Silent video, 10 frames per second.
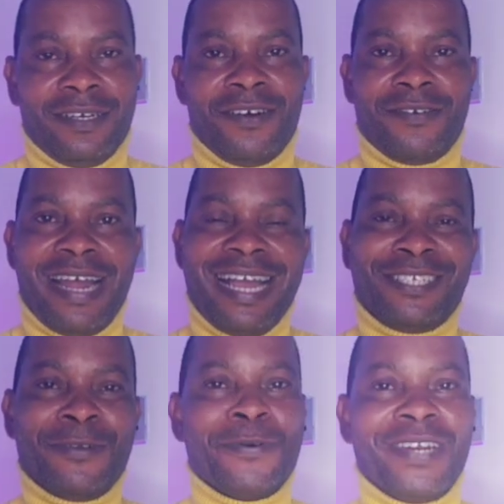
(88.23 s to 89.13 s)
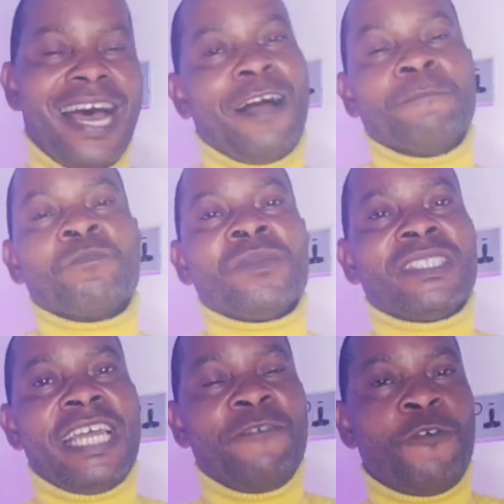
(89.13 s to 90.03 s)
All right. So now,
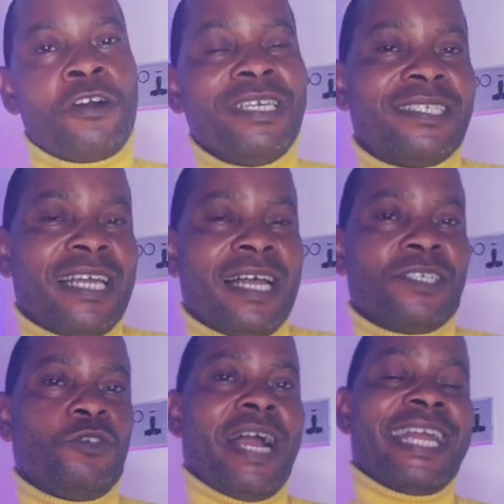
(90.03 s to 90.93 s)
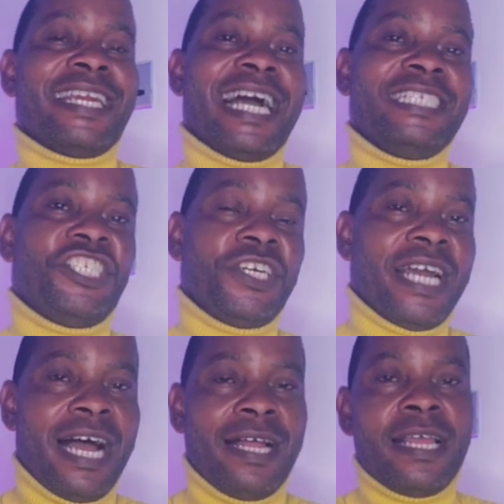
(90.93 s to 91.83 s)
take for instance, you are in
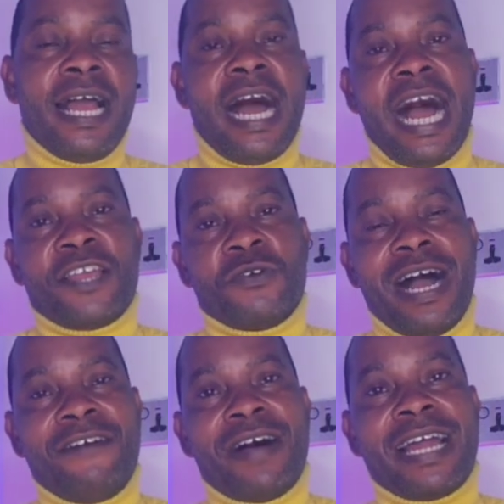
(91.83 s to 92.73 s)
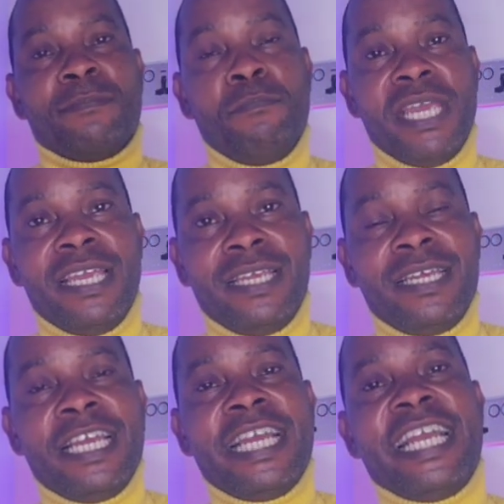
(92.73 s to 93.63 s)
Nigeria and you have admin
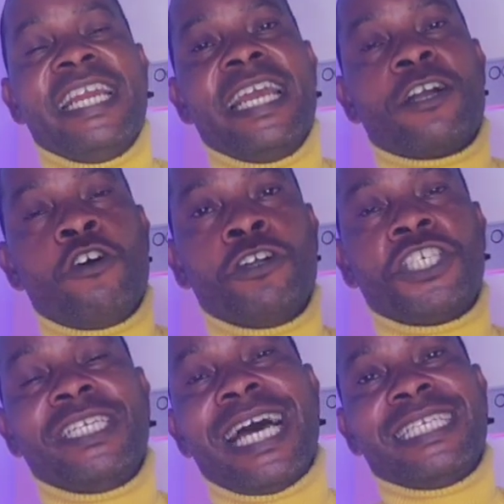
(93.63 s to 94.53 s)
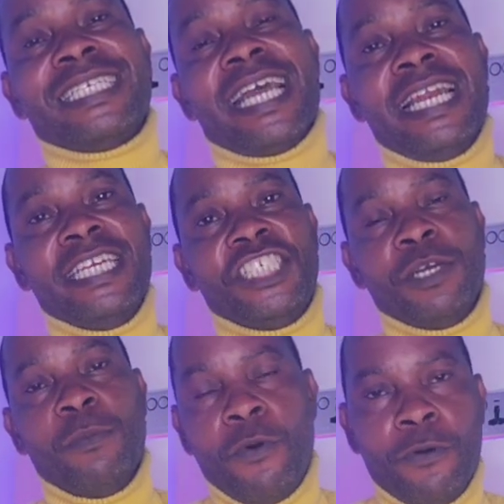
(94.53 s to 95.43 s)
in a country that is
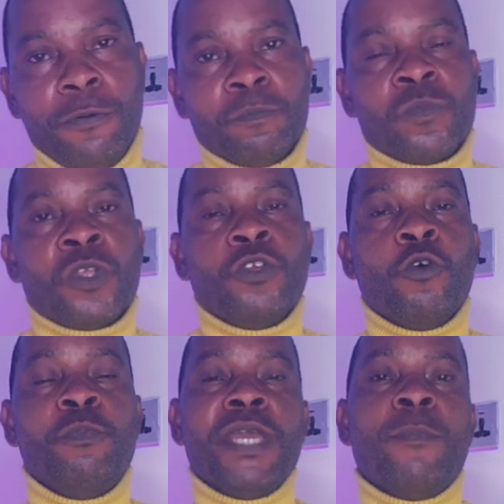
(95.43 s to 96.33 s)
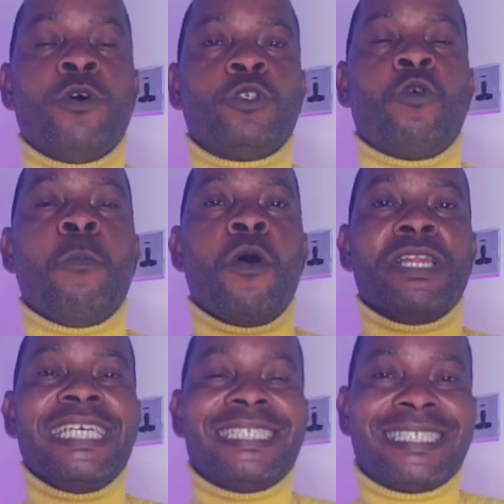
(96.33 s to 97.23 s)
eligible, you will be able to
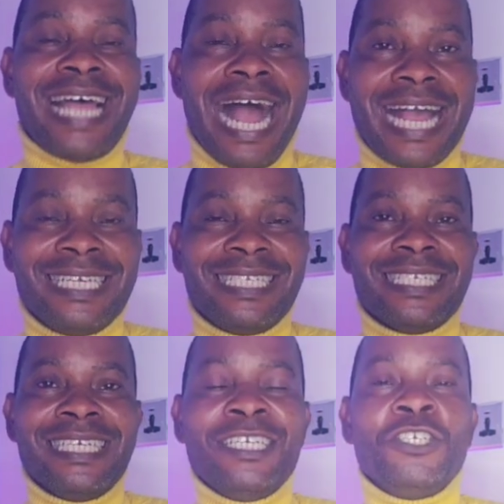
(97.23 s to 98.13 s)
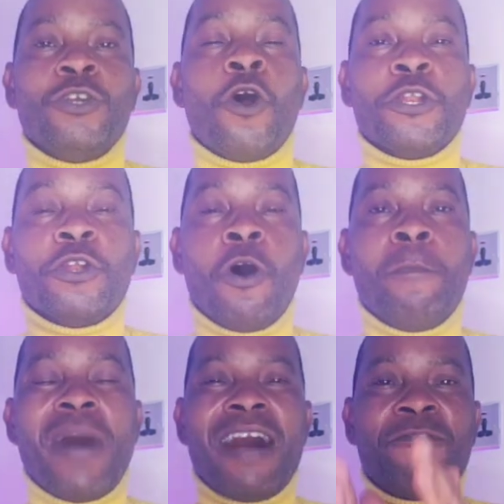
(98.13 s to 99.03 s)
monetize your
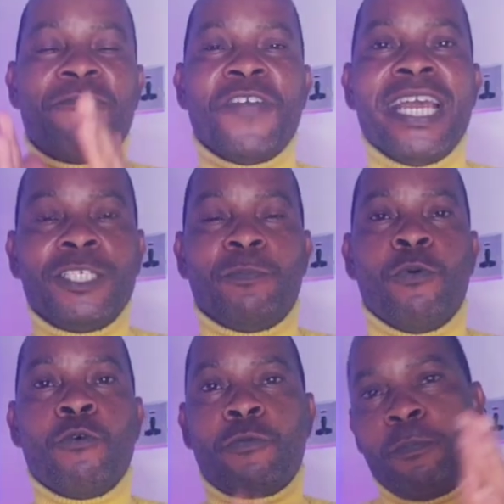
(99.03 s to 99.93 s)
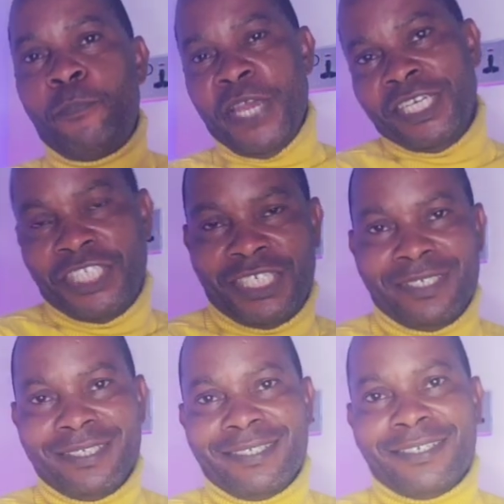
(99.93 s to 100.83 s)
normal Facebook page.
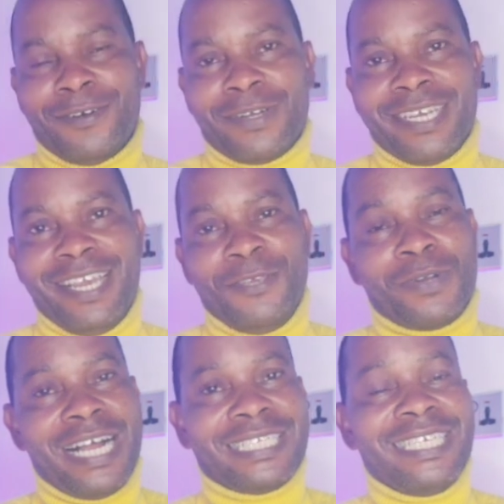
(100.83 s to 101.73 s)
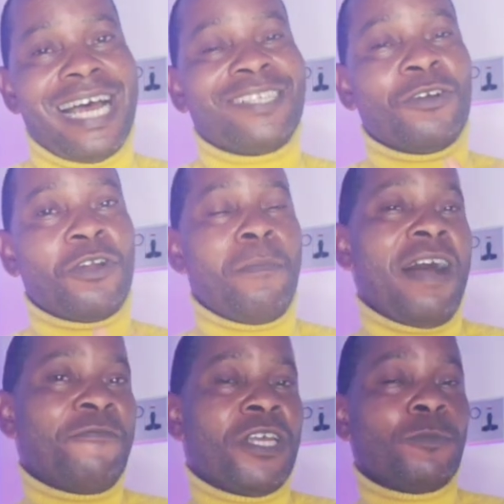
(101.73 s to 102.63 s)
Okay. You can see that your
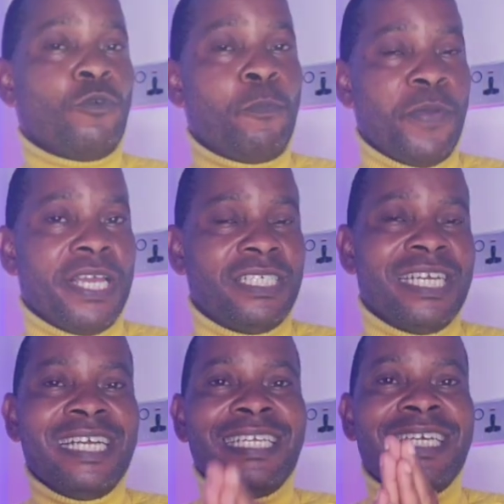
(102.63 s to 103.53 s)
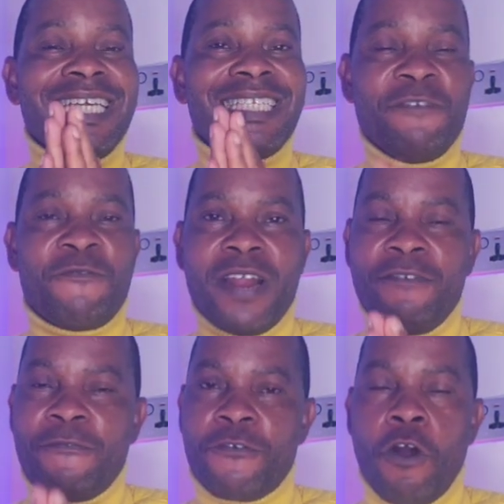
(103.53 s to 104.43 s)
normal Facebook page is
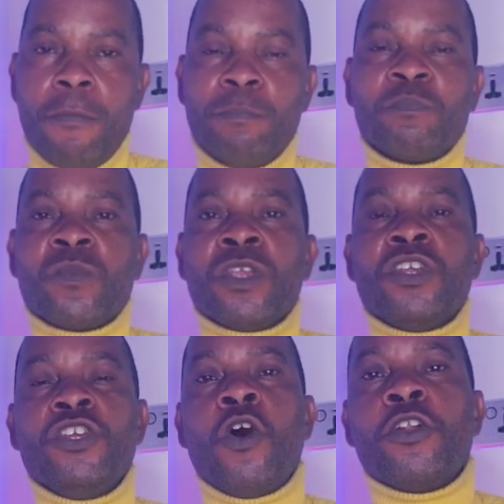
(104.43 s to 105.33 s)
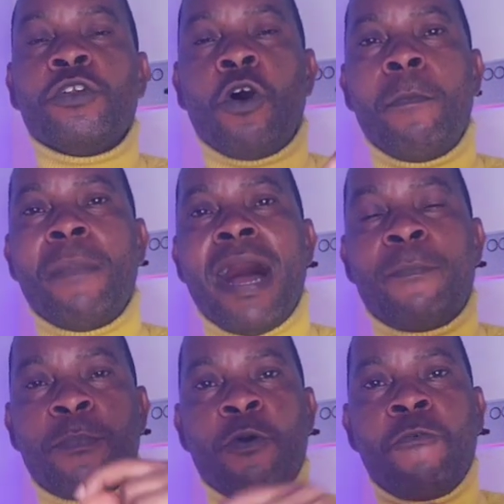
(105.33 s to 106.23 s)
different from your normal
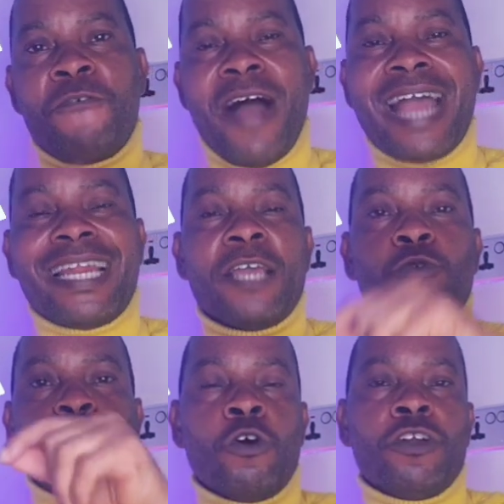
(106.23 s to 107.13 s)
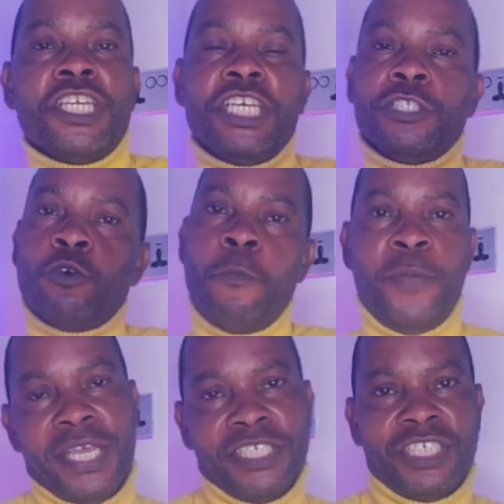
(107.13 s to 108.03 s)
profile that you turn into
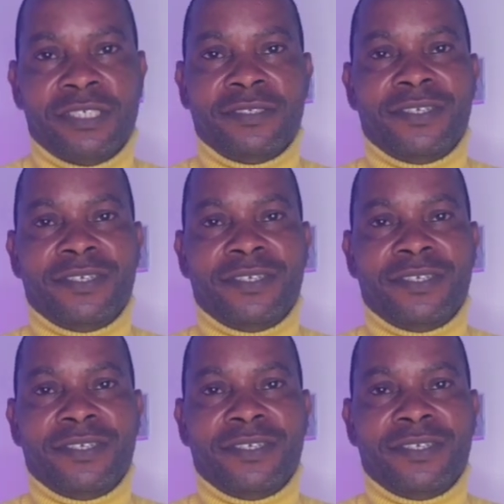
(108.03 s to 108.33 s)
page.